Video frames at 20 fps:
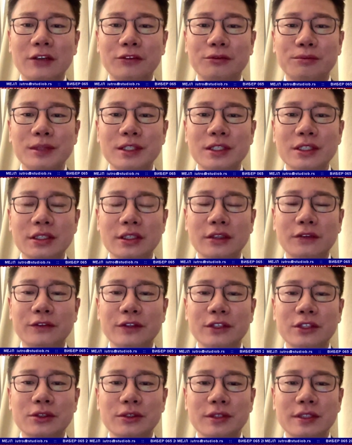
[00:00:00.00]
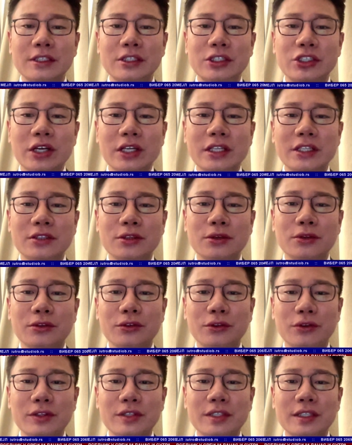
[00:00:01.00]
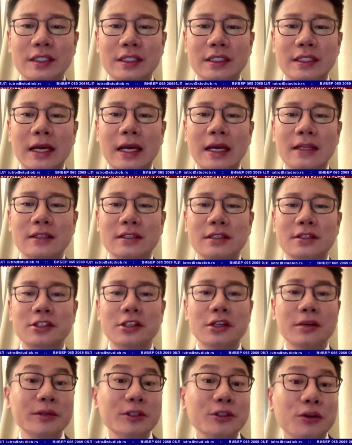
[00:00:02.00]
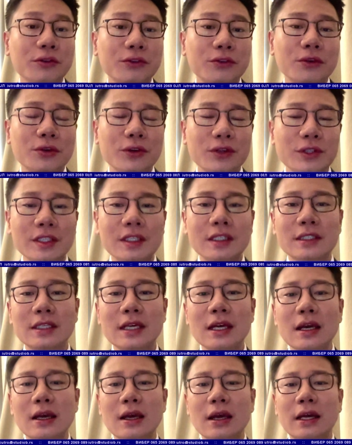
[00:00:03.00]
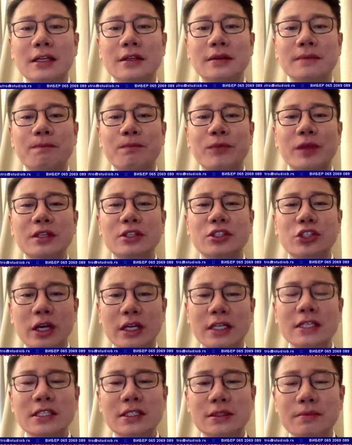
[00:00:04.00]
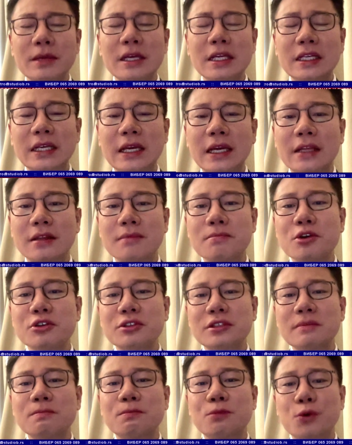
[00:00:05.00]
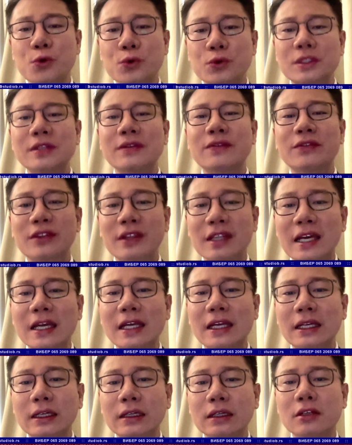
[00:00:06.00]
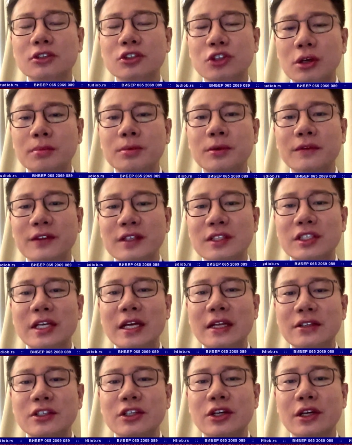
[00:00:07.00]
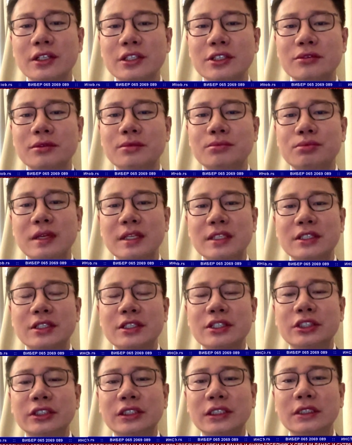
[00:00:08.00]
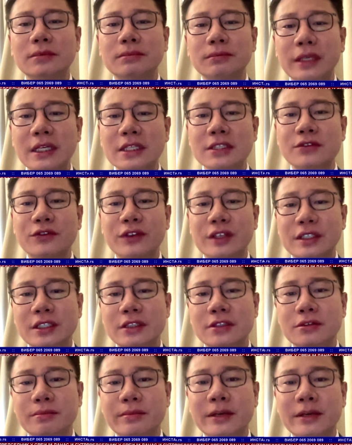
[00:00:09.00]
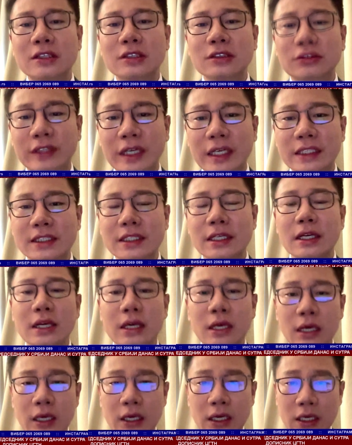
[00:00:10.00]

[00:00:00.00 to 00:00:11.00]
the government officials and Chinese authorities and the Serbian authorities. And in Chinese media, the most important thing on top of the agenda during President Xi Jinping's visit to Belgrade